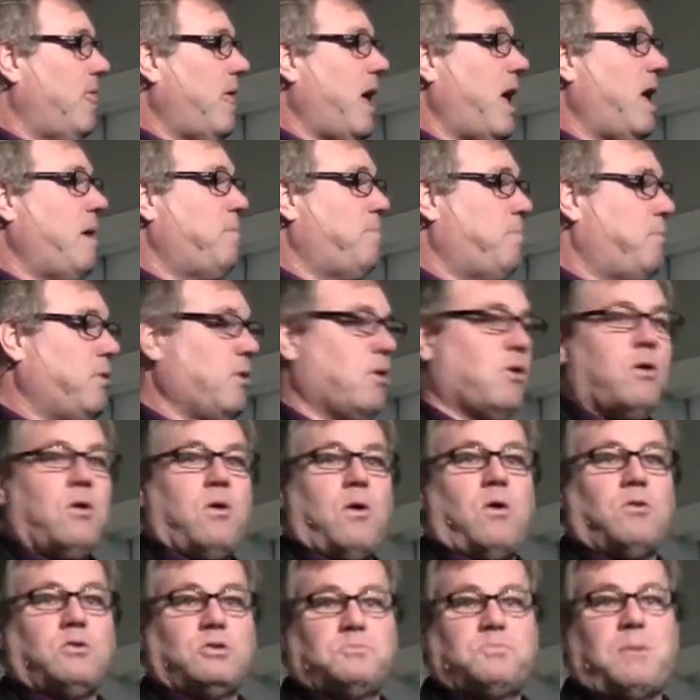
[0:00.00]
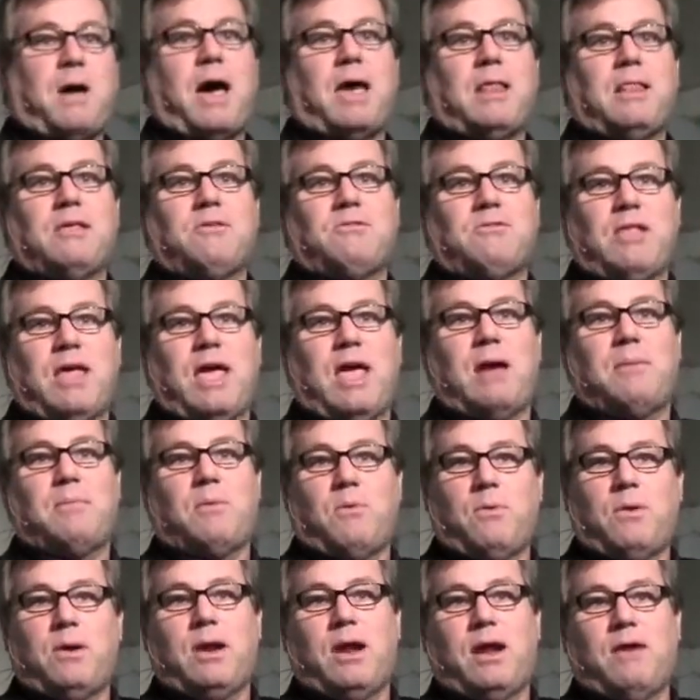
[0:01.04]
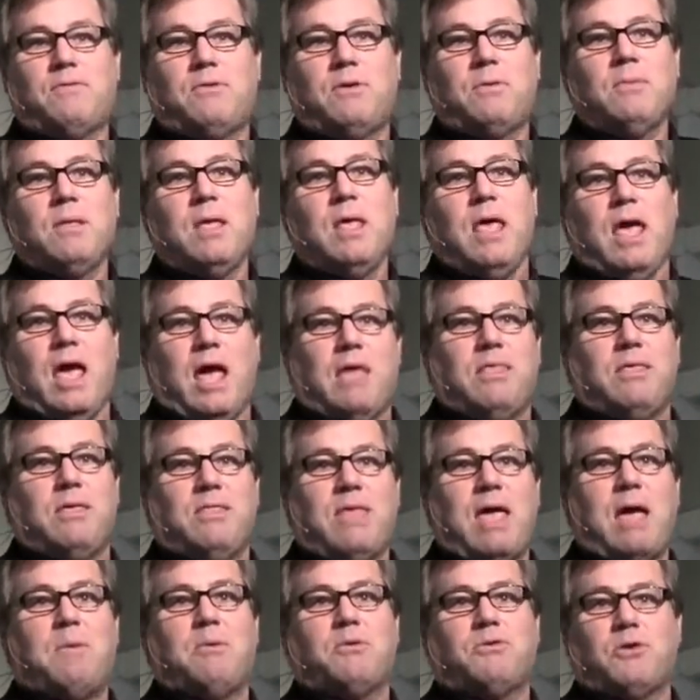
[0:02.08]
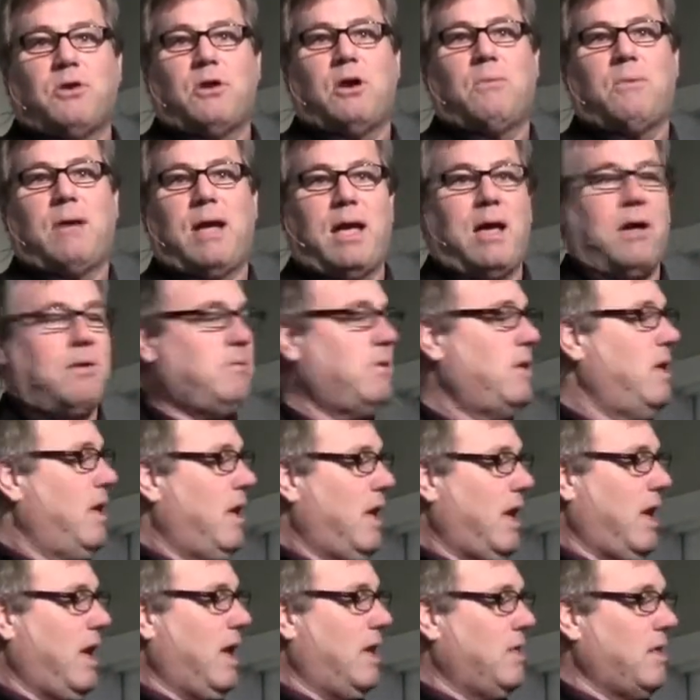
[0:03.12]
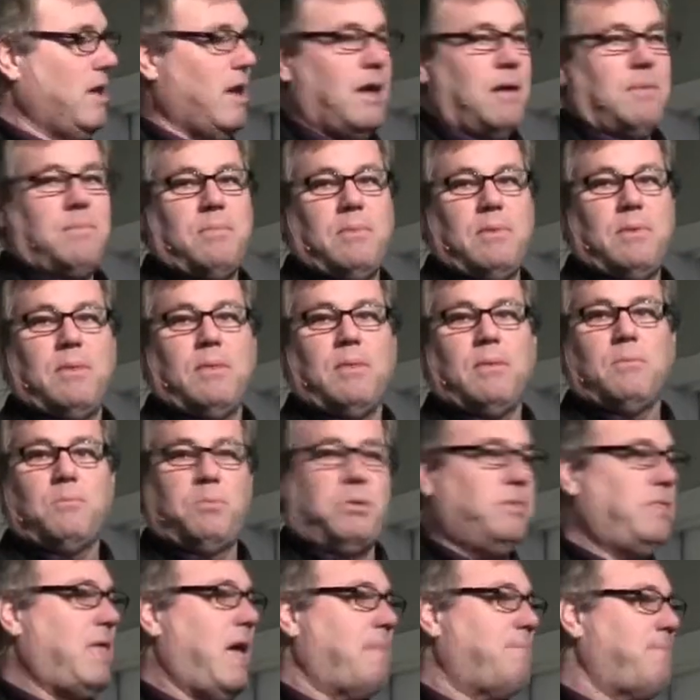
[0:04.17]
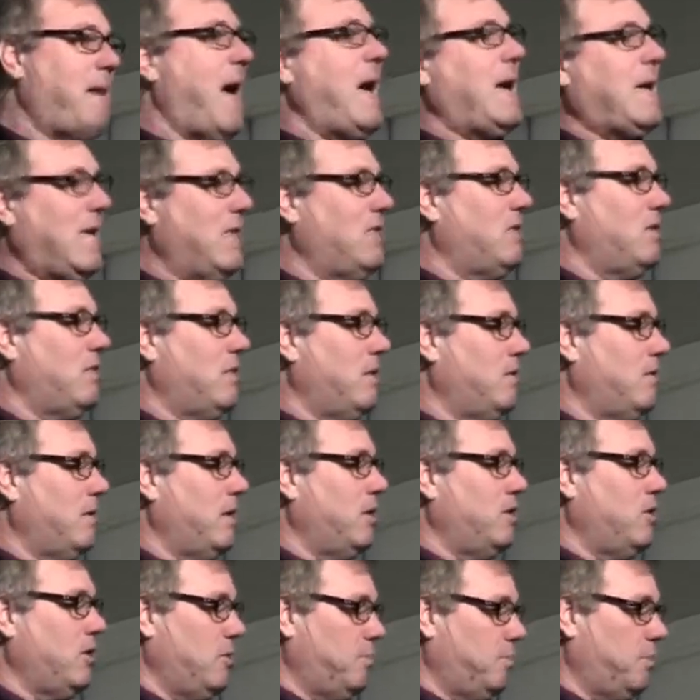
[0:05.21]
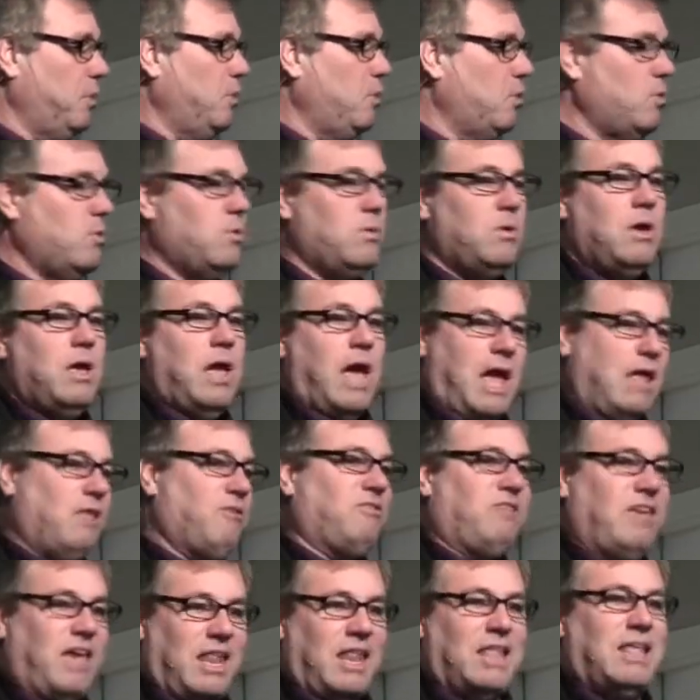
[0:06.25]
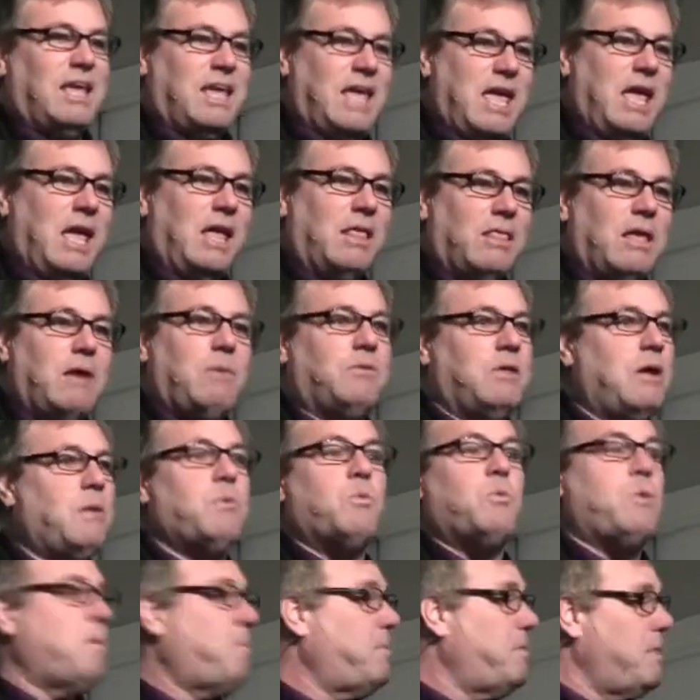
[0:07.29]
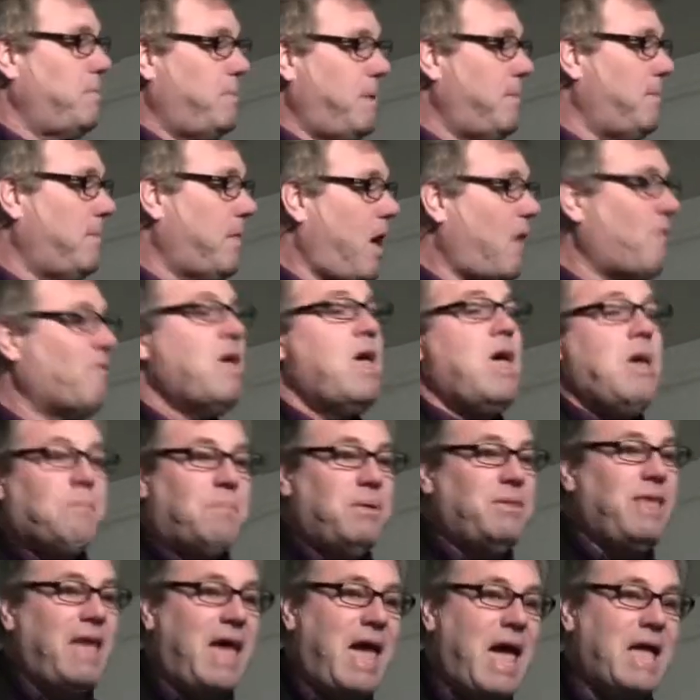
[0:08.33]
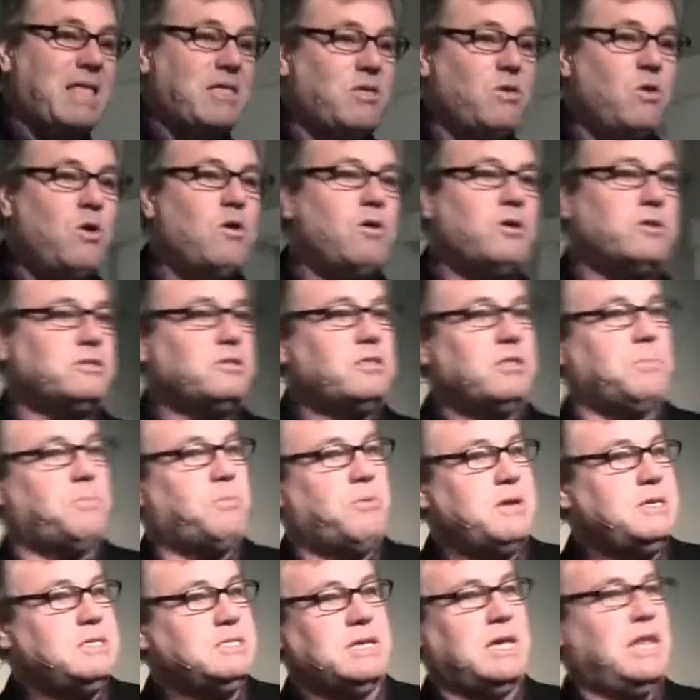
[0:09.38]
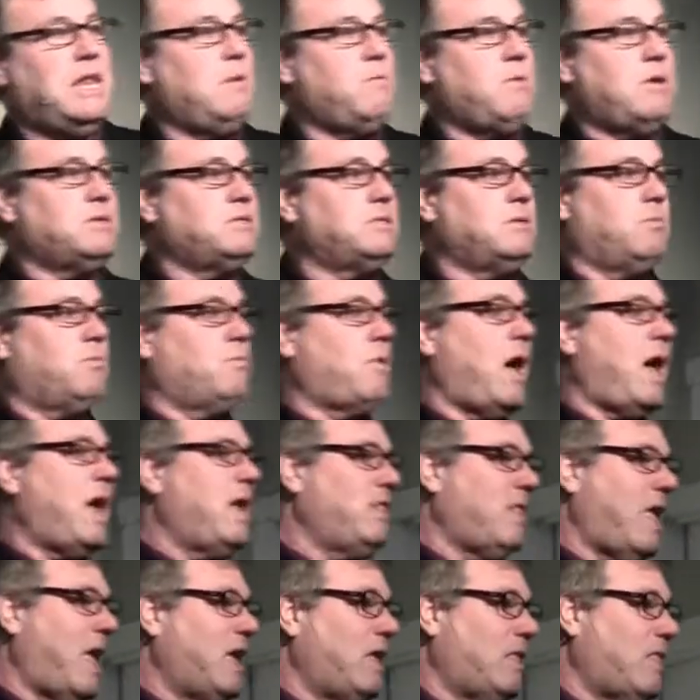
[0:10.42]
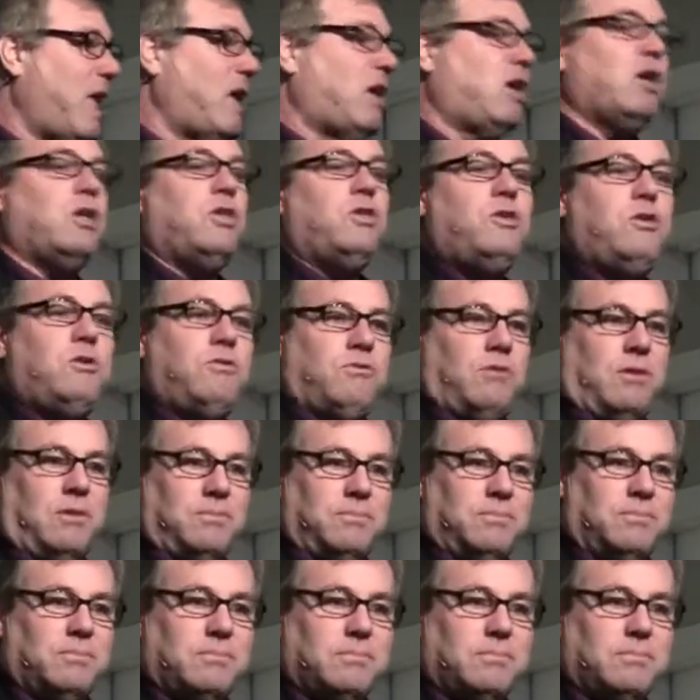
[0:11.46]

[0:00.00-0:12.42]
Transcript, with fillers: a pure or spotless lamb or whatever, and then they would turn around and um, put that back into the into the pool and sell it again. They were they were ripping the people off, but they had to do it because the priest said it wasn't right. They they couldn't use it.